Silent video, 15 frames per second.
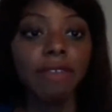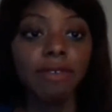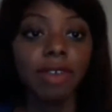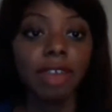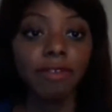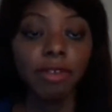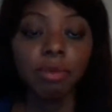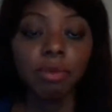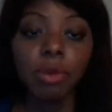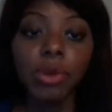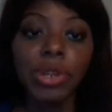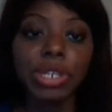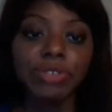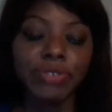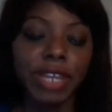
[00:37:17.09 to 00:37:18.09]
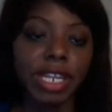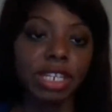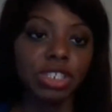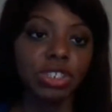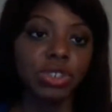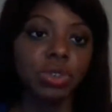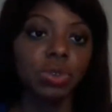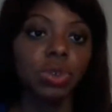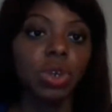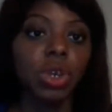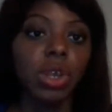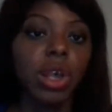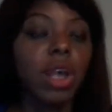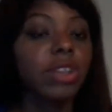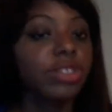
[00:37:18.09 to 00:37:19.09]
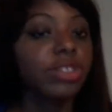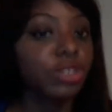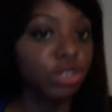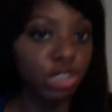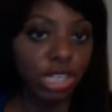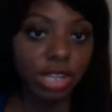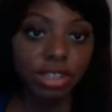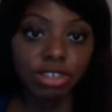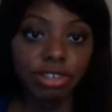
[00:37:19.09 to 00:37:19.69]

I feel motivated to also share this